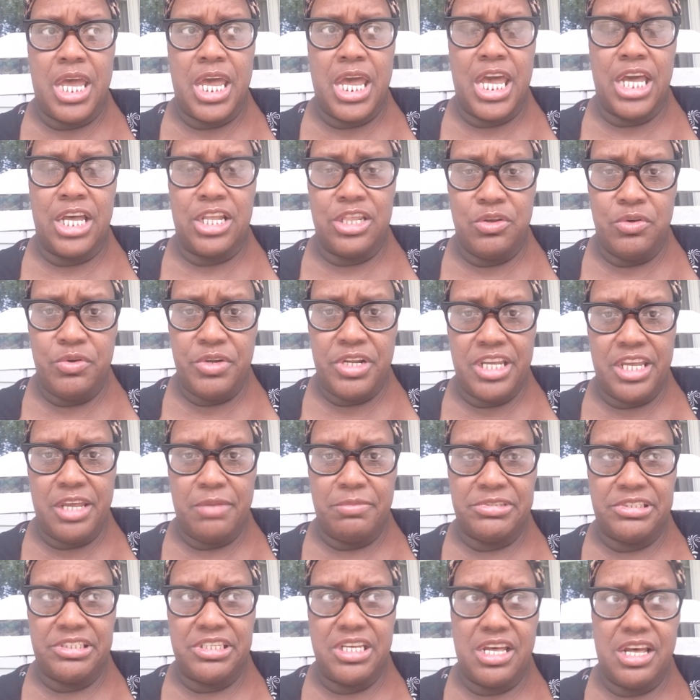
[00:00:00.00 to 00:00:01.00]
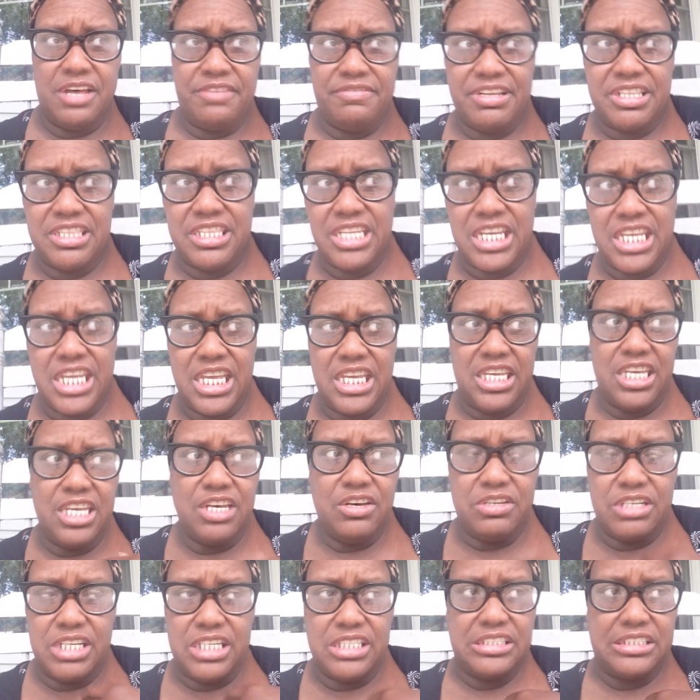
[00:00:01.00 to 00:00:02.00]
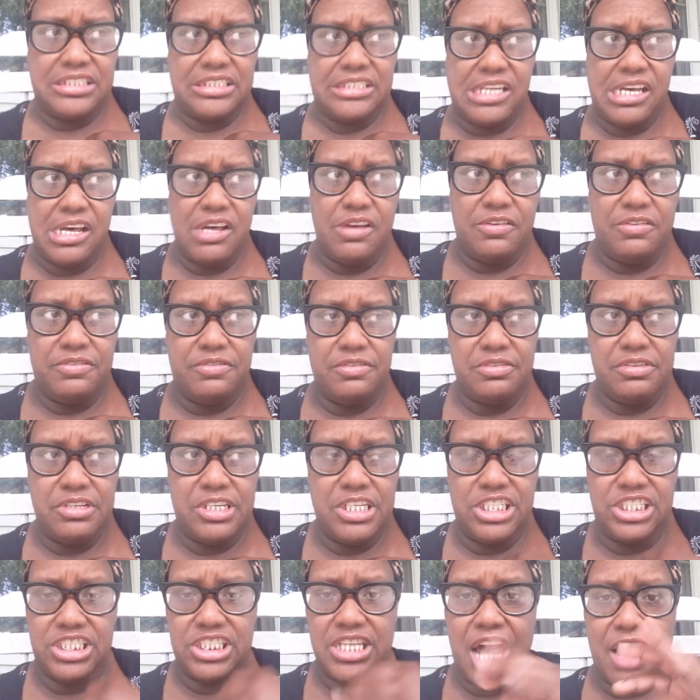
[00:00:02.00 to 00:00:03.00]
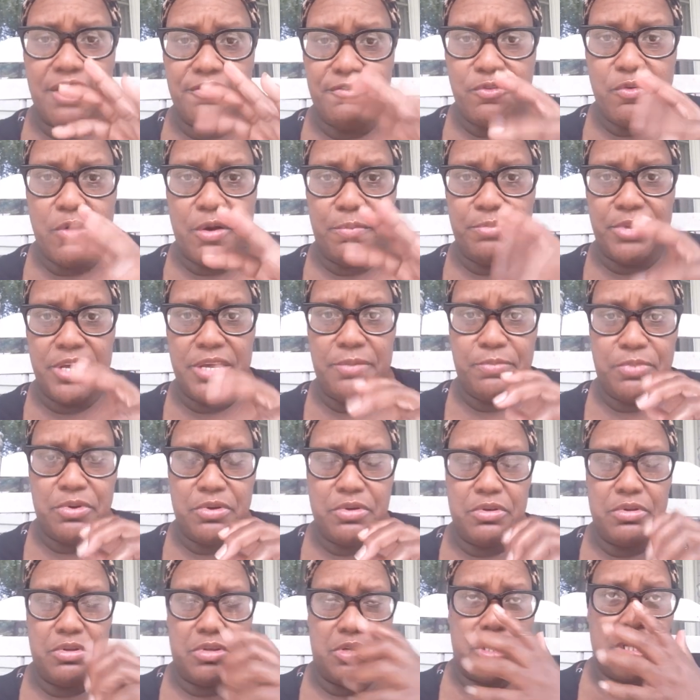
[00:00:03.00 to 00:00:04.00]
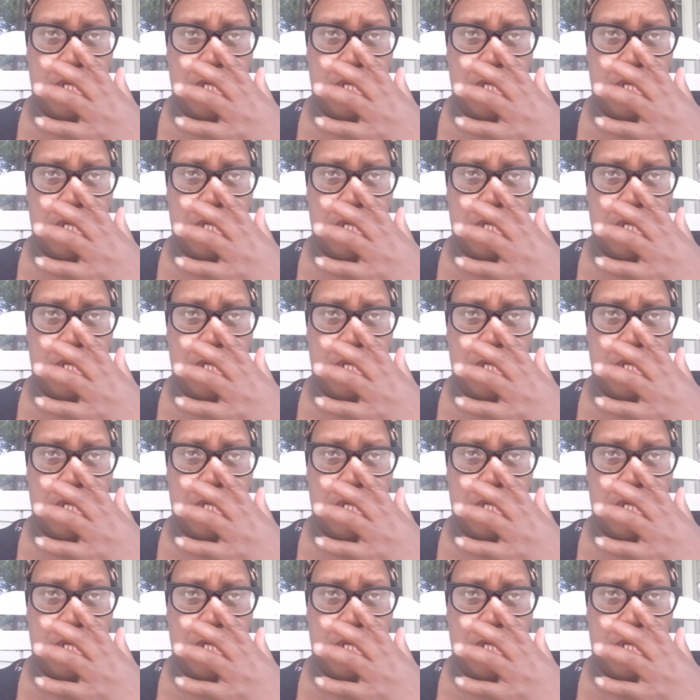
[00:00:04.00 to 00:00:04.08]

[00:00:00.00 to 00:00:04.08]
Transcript: including himself. I think he killed himself. He shot four people